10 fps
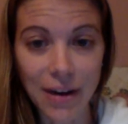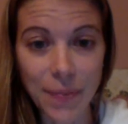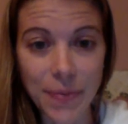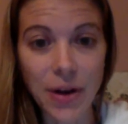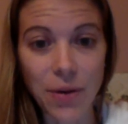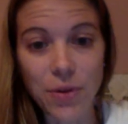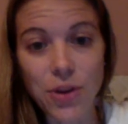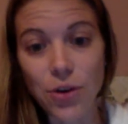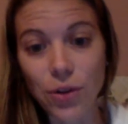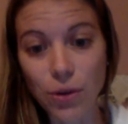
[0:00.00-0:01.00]

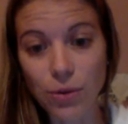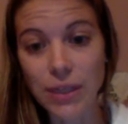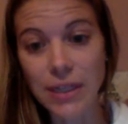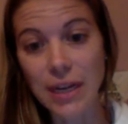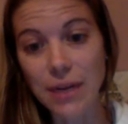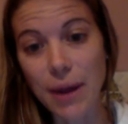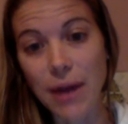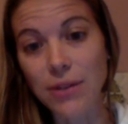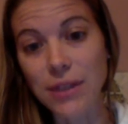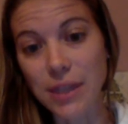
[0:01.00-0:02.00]
You're losing 10
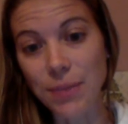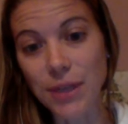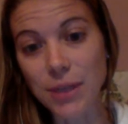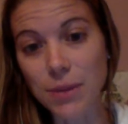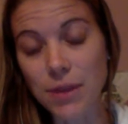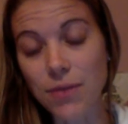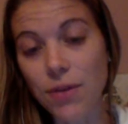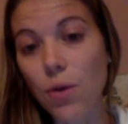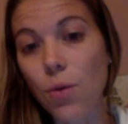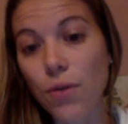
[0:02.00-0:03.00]
pounds at something
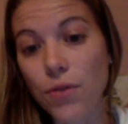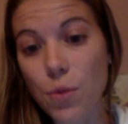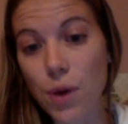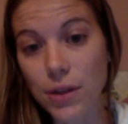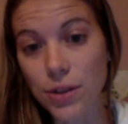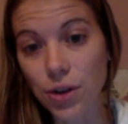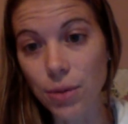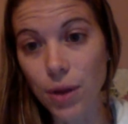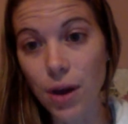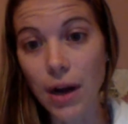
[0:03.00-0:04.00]
specific. Or if you want to start a
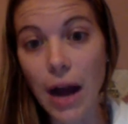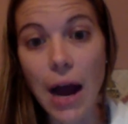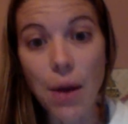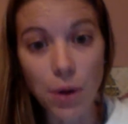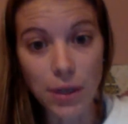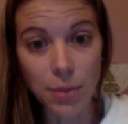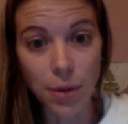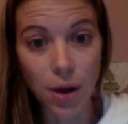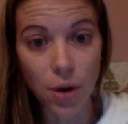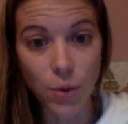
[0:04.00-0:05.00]
blog, I want to
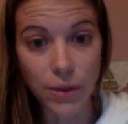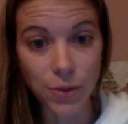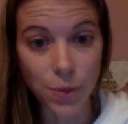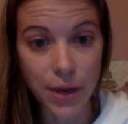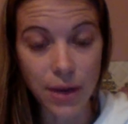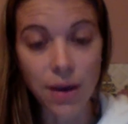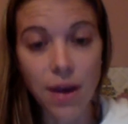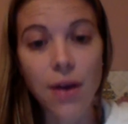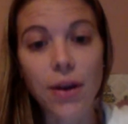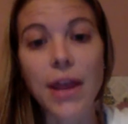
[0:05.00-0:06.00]
blog once a week.
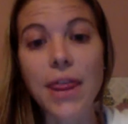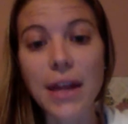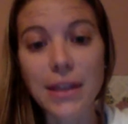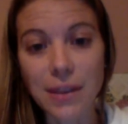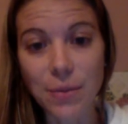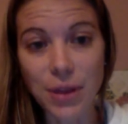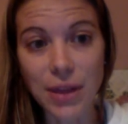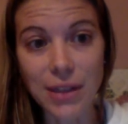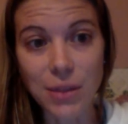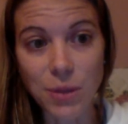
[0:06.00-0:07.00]
Okay, that's something
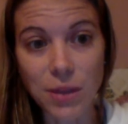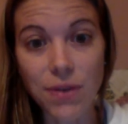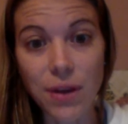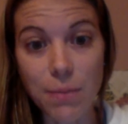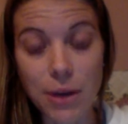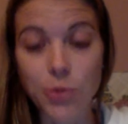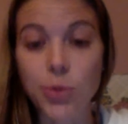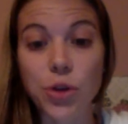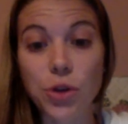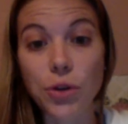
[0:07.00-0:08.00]
that's specific and
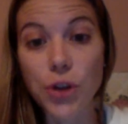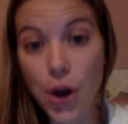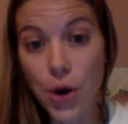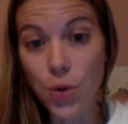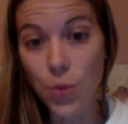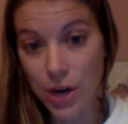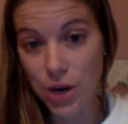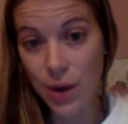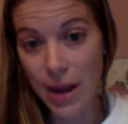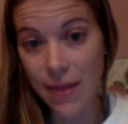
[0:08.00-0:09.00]
measurable. You'll know when
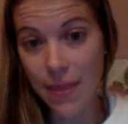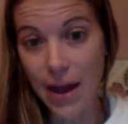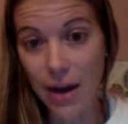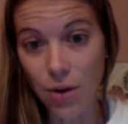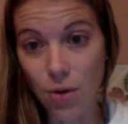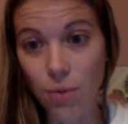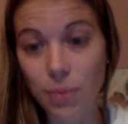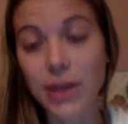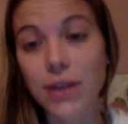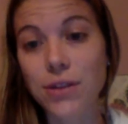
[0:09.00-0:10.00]
you hit that goal
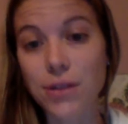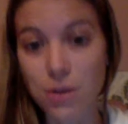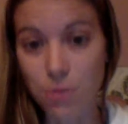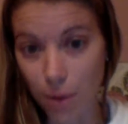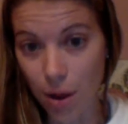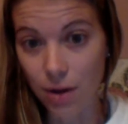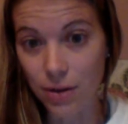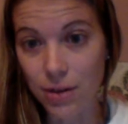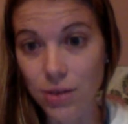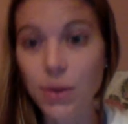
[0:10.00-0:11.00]
because you
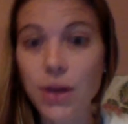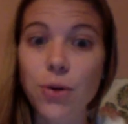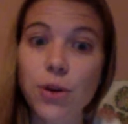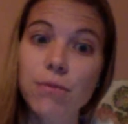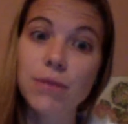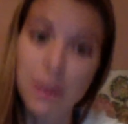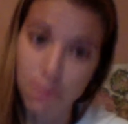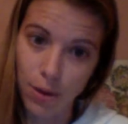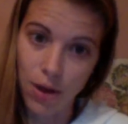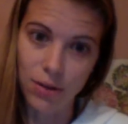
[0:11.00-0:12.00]
blogged this week or you didn't
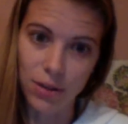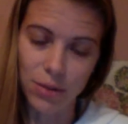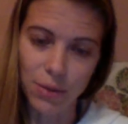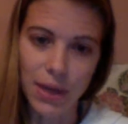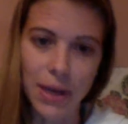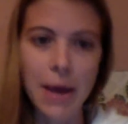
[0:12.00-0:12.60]
blog this week.